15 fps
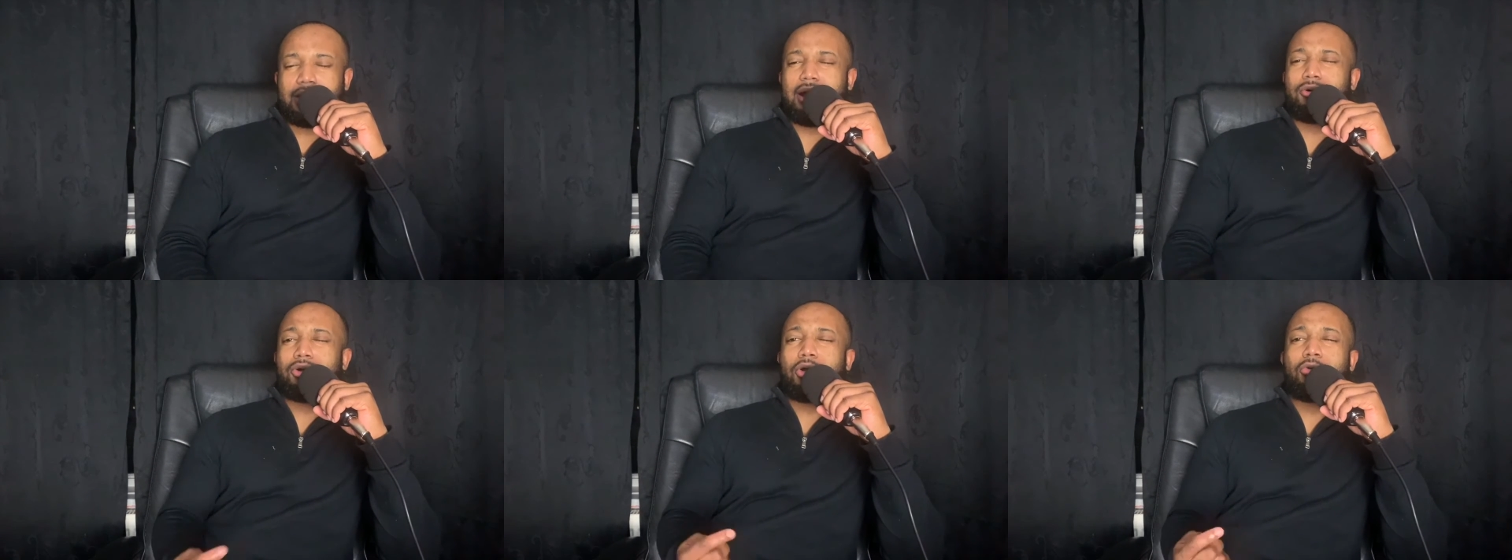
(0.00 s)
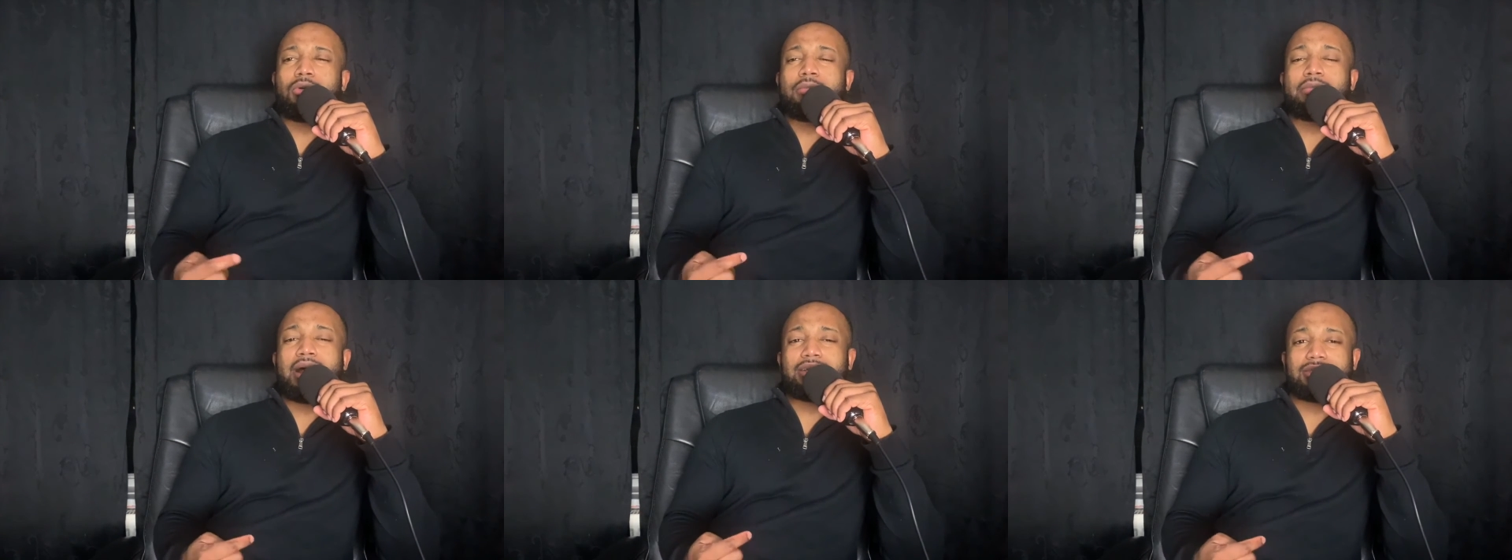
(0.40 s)
Now,
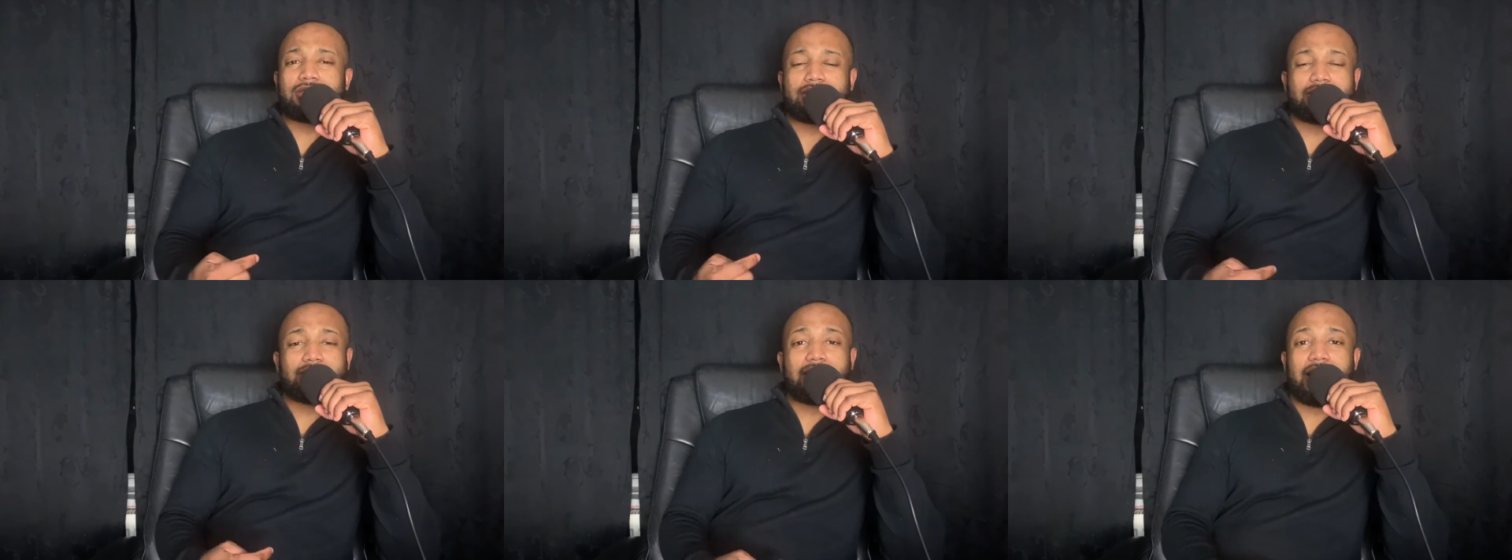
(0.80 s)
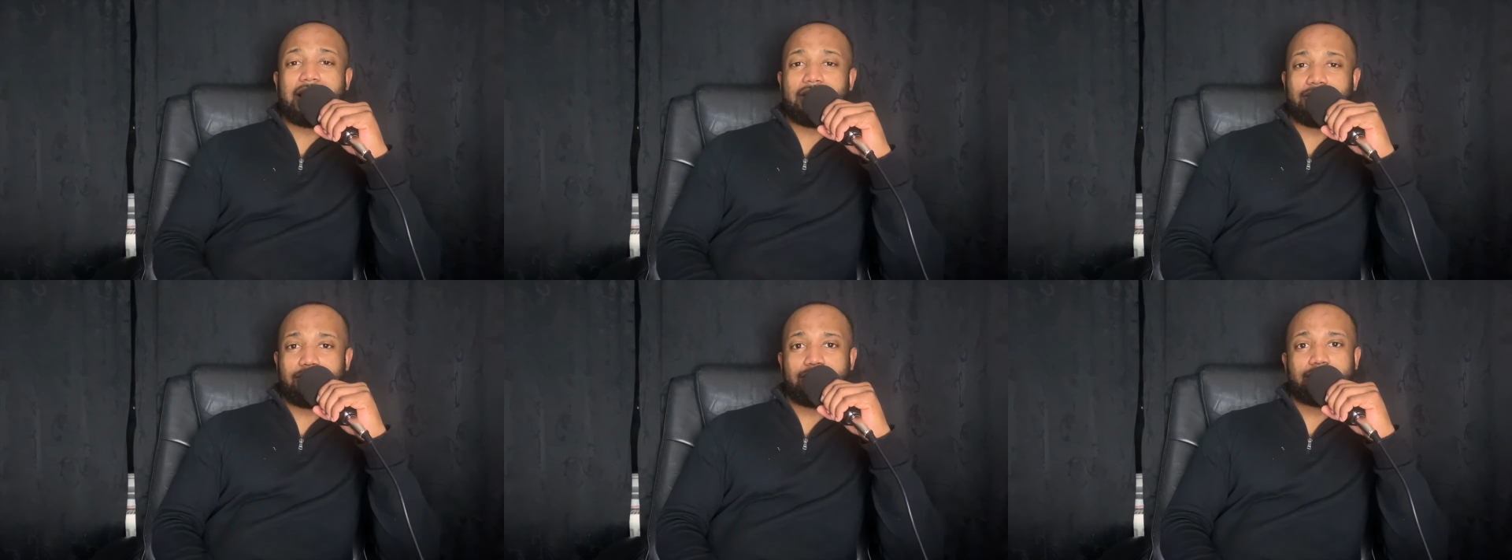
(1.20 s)
going back to the
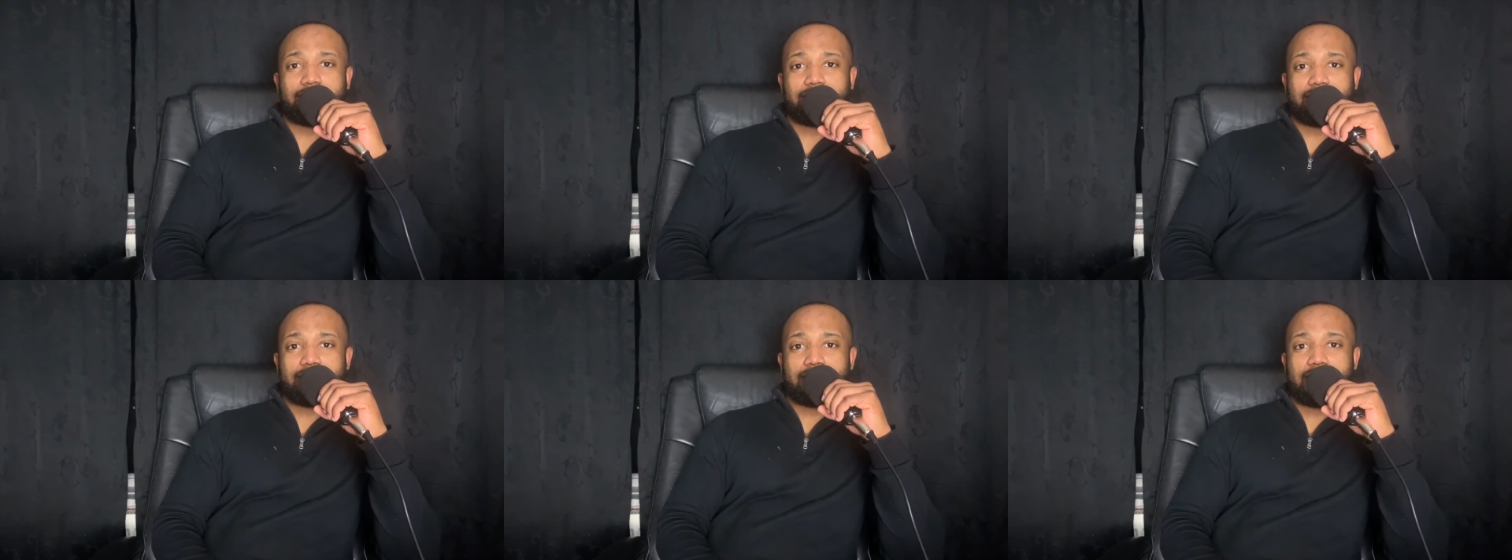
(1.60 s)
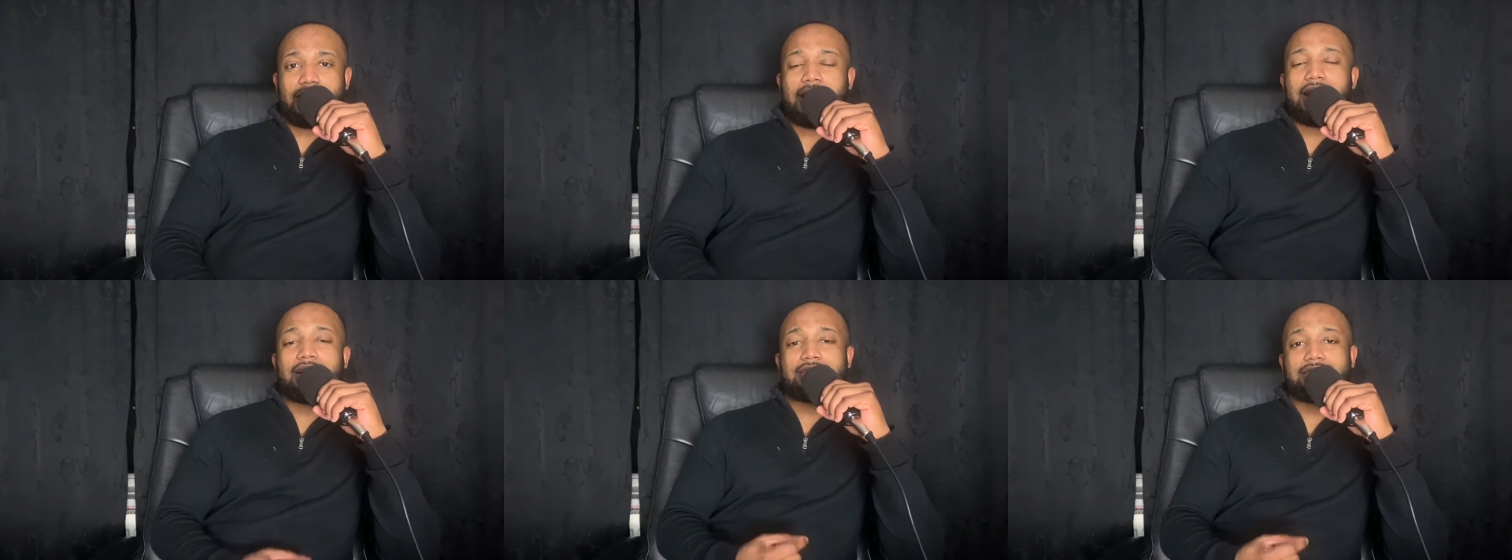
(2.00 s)
title,
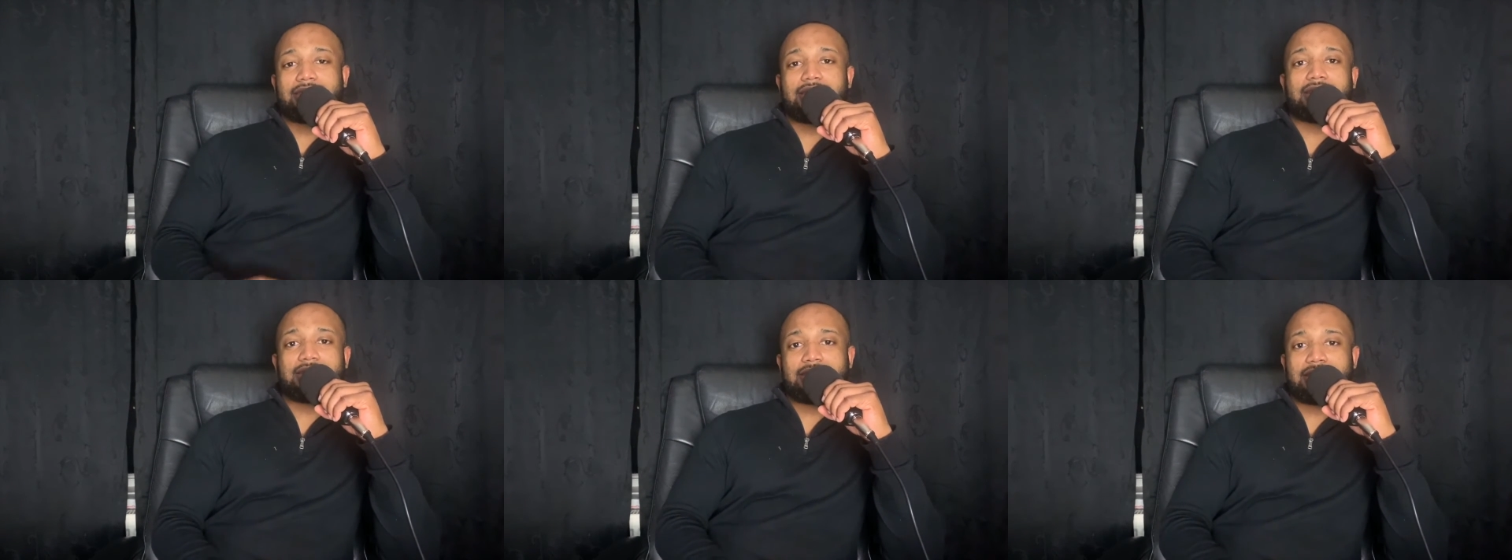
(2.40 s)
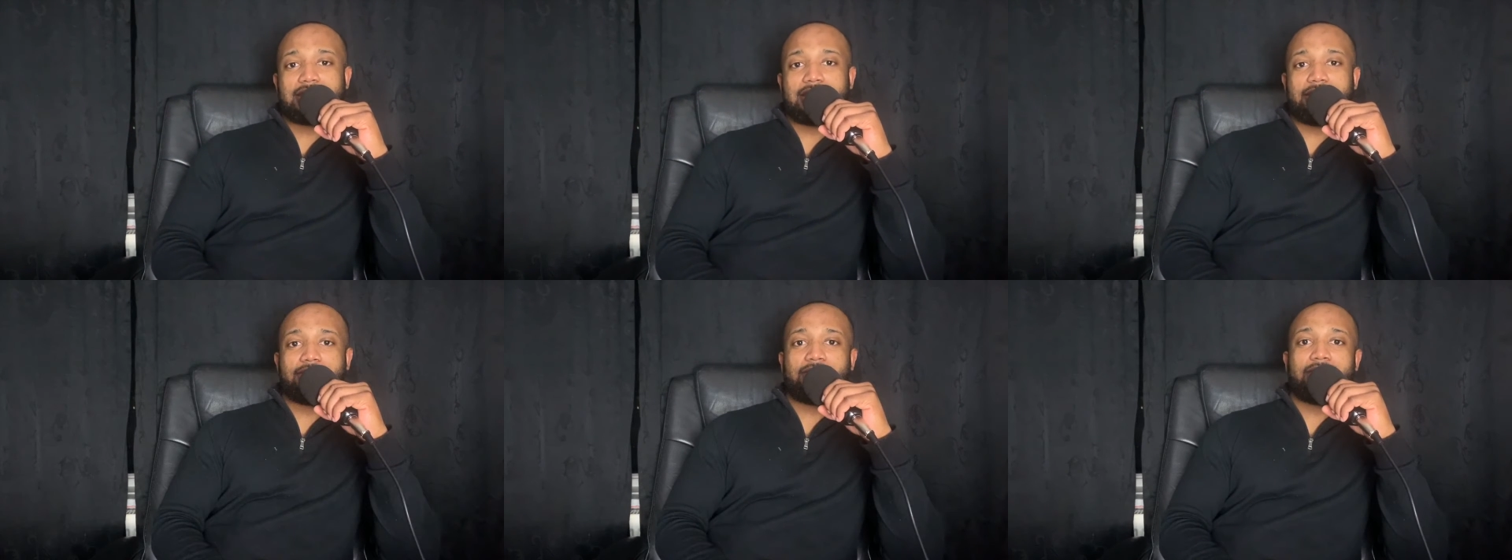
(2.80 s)

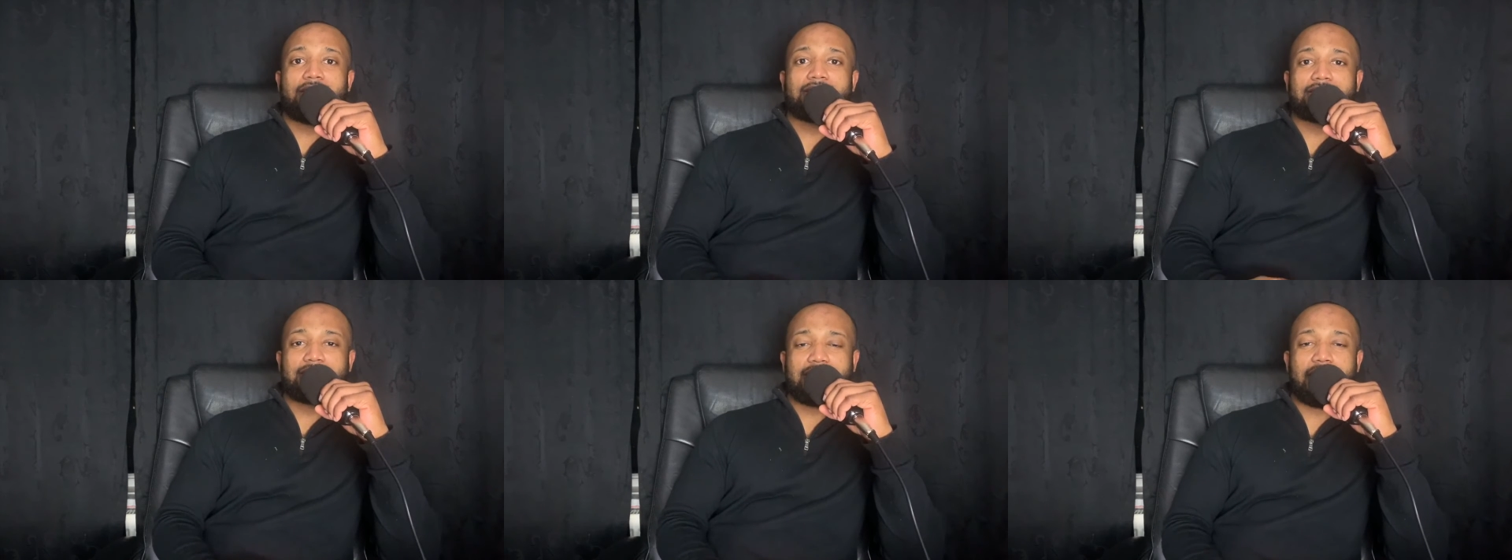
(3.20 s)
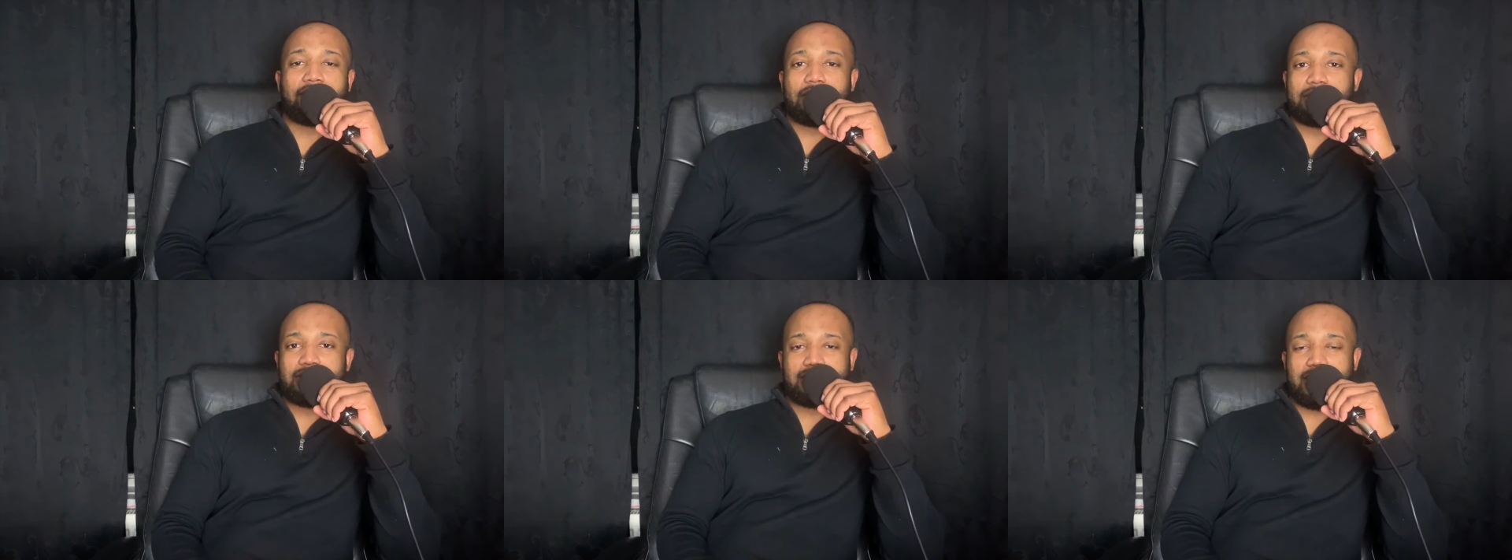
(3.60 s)
Addictive
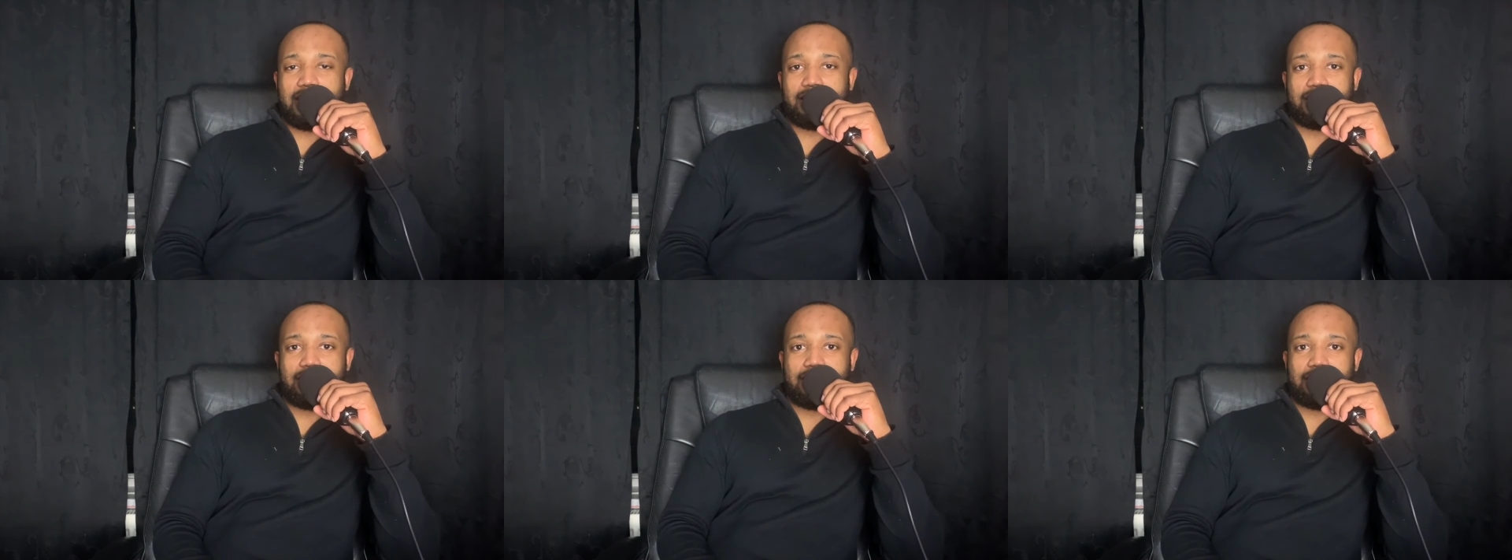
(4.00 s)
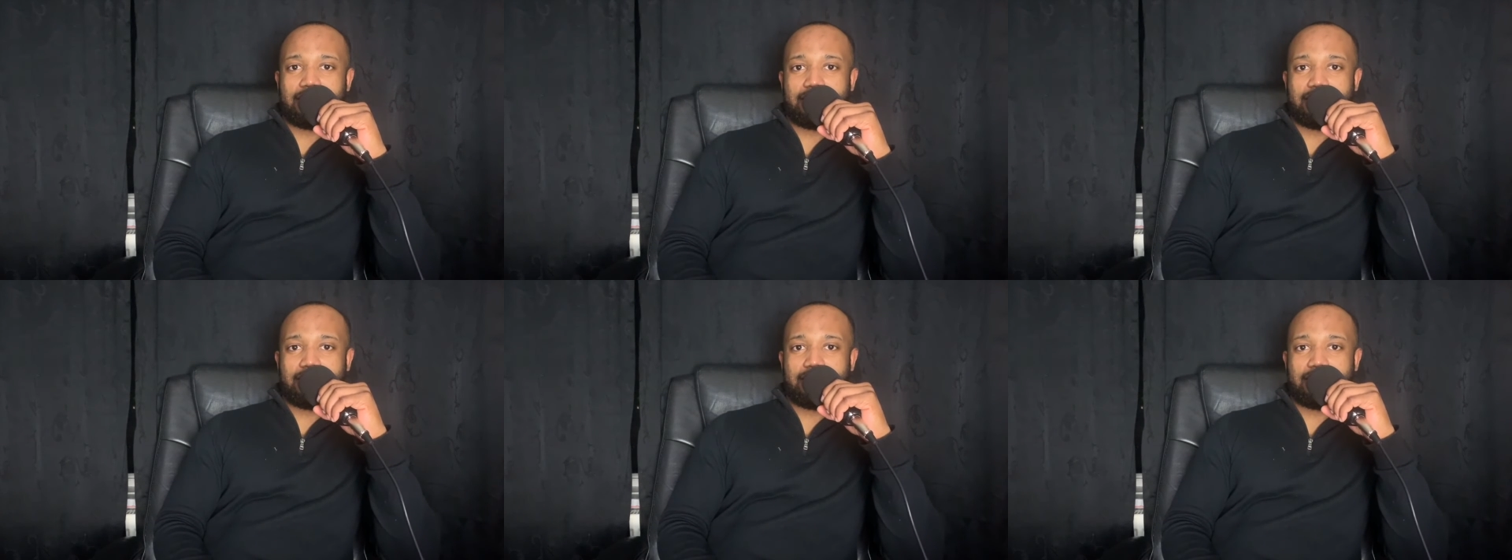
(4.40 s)
Savior Mentality.